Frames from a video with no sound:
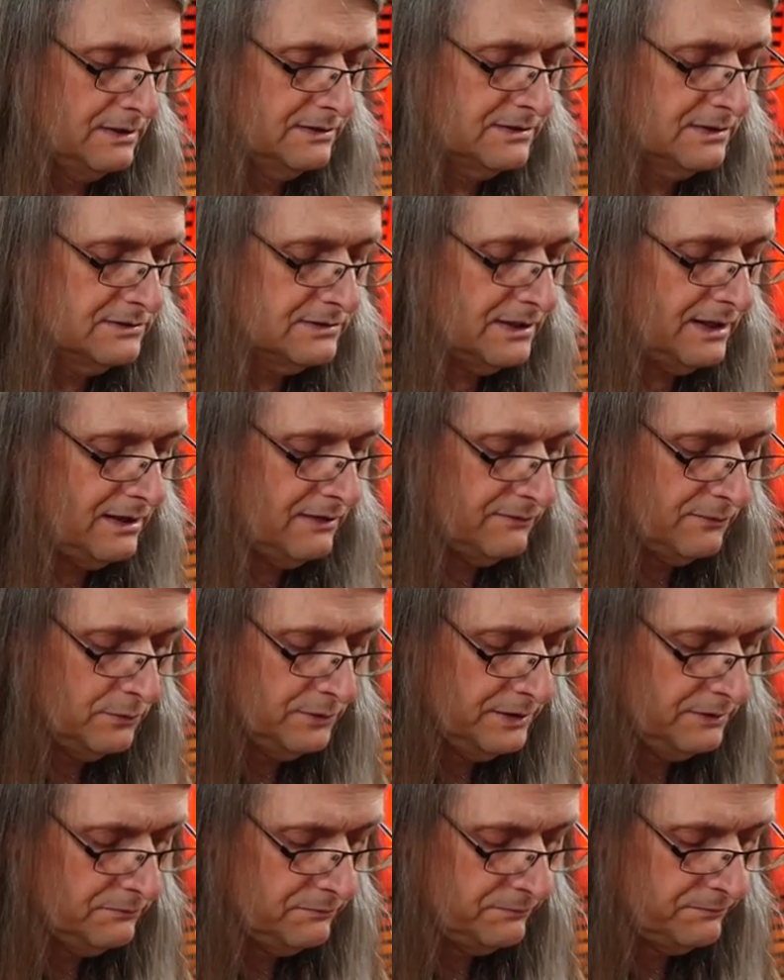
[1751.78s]
And since I have
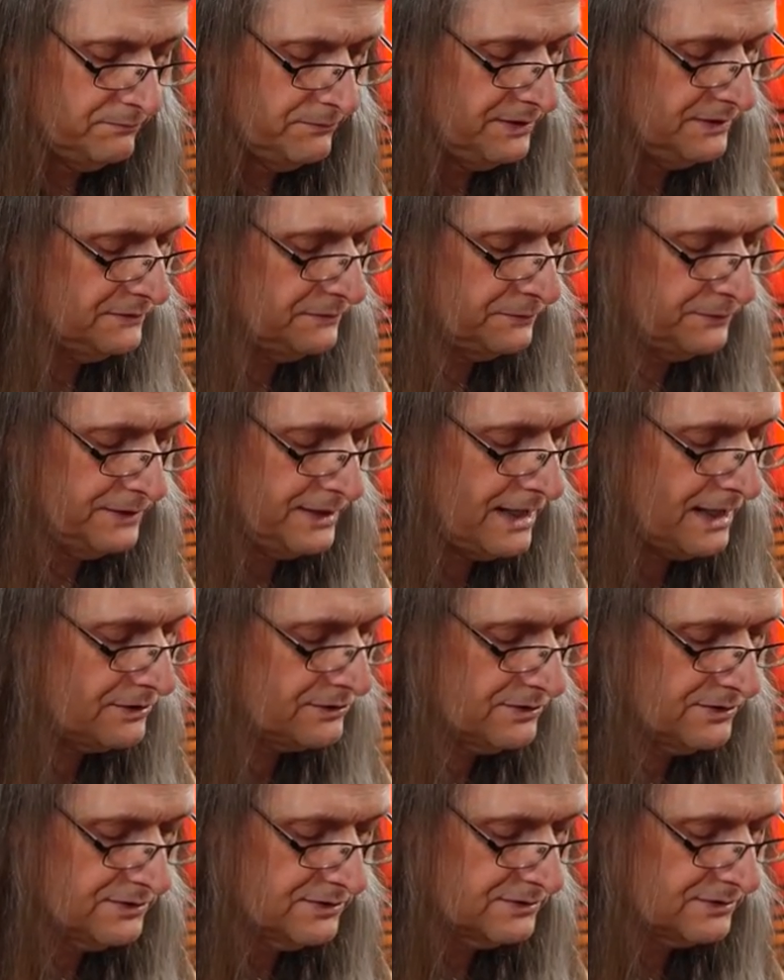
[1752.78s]
only these free
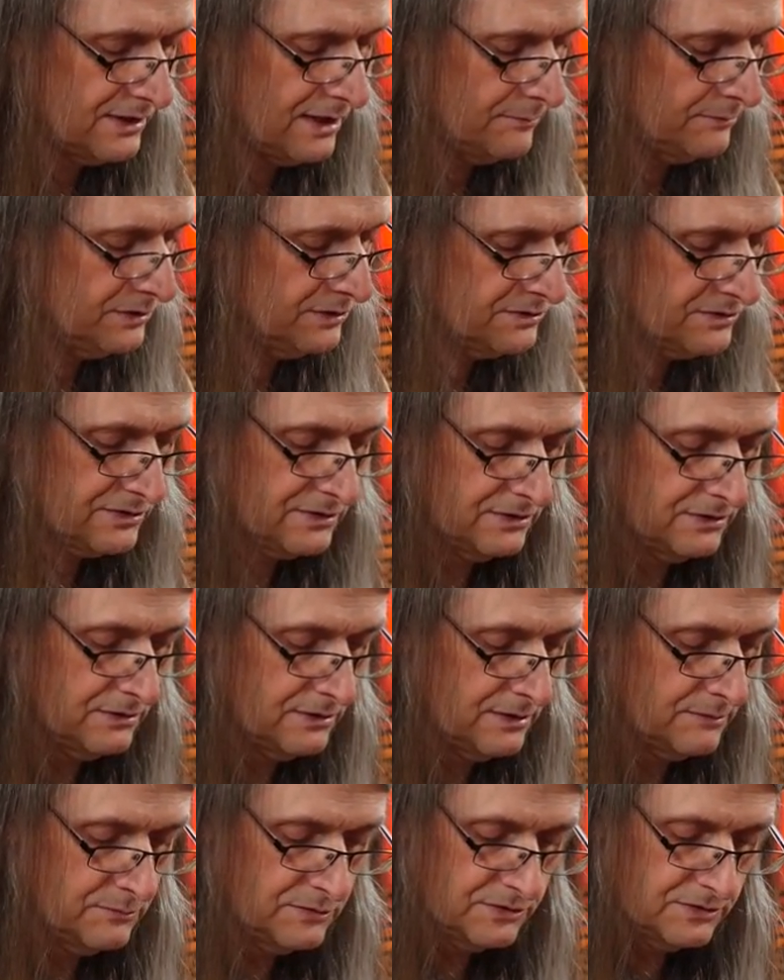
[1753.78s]
actions, I'm just gonna
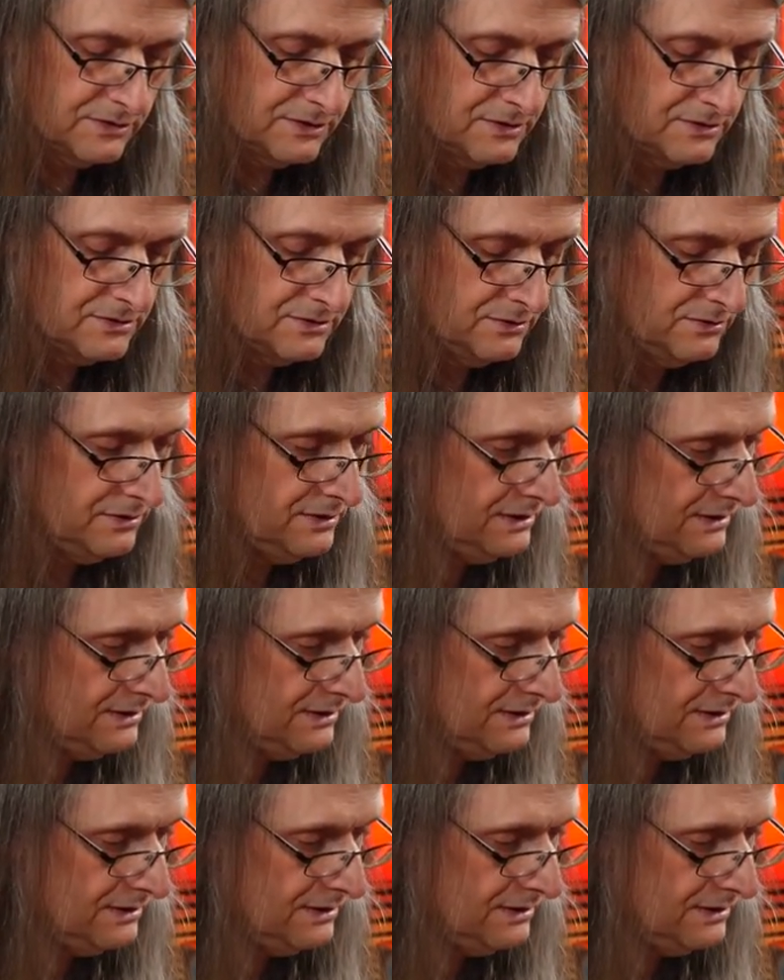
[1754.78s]
I'm just gonna do